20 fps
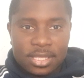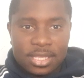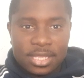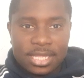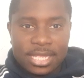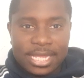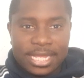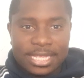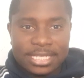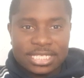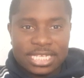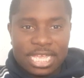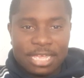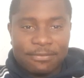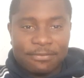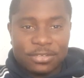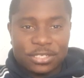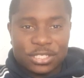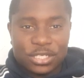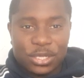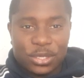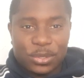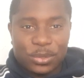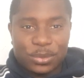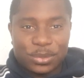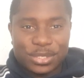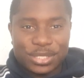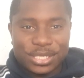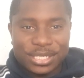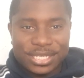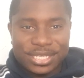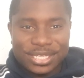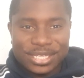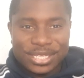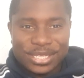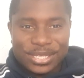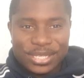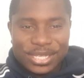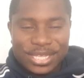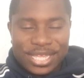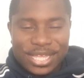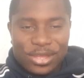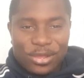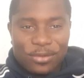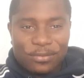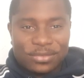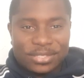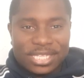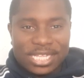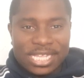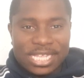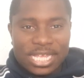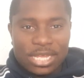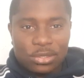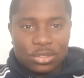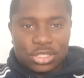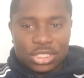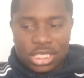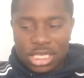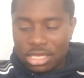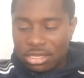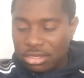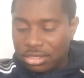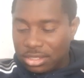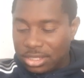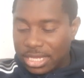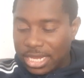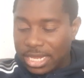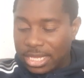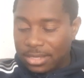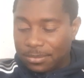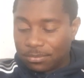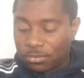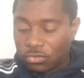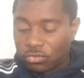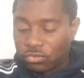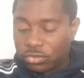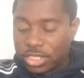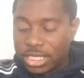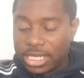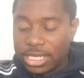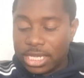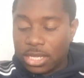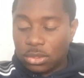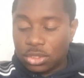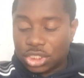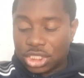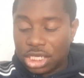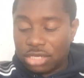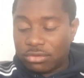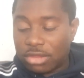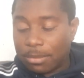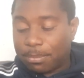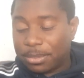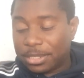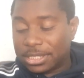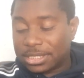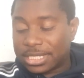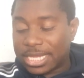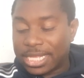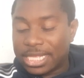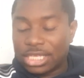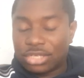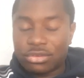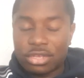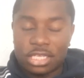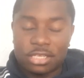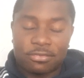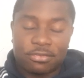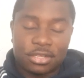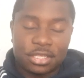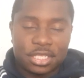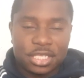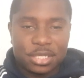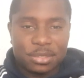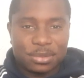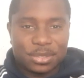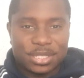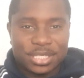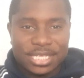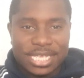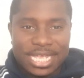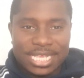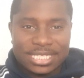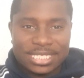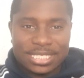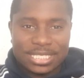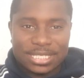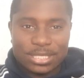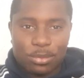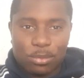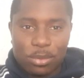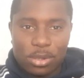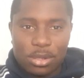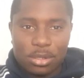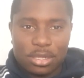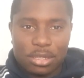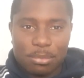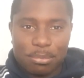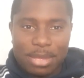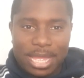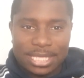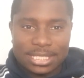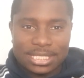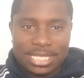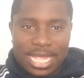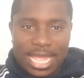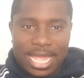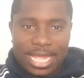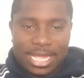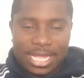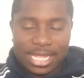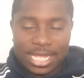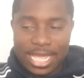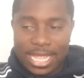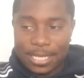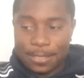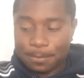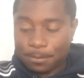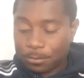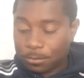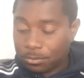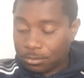latest episode of DLG Reppin'S Daily Transfer News. Yes, welcome back to that again.